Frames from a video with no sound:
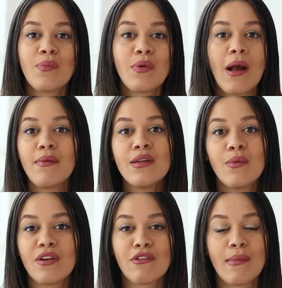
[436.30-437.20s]
probably
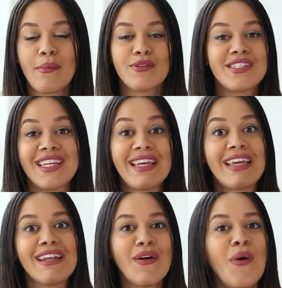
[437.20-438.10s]
wouldn't remember to
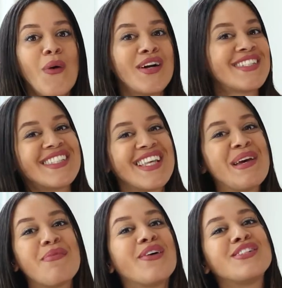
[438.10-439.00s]
eat or
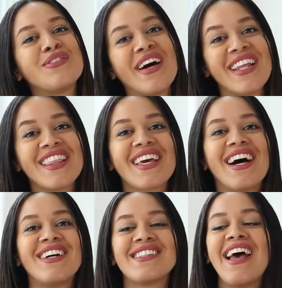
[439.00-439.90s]
sleep or do anything
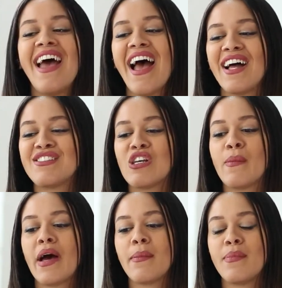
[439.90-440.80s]
else. And so
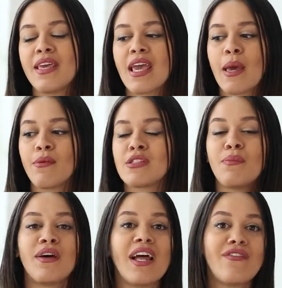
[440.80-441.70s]
by being able to
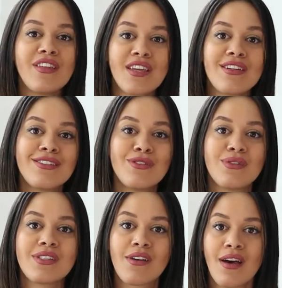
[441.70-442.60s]
put everything into
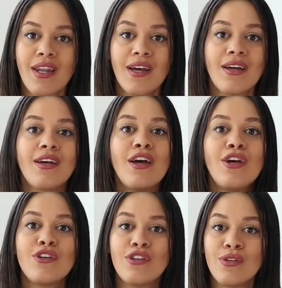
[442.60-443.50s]
Asana,
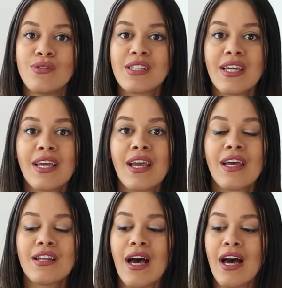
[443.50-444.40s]

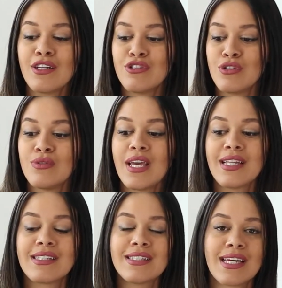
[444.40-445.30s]
using due
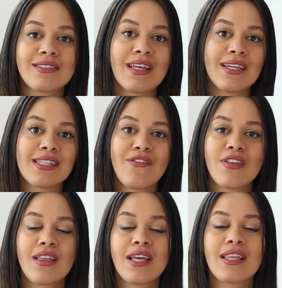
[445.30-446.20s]
dates and deadlines,
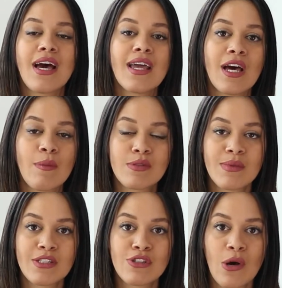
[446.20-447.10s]
everything like that, it helps
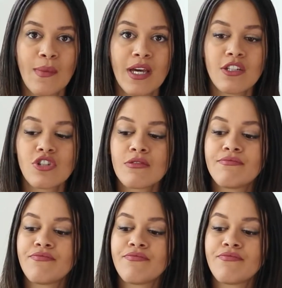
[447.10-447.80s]
me so much.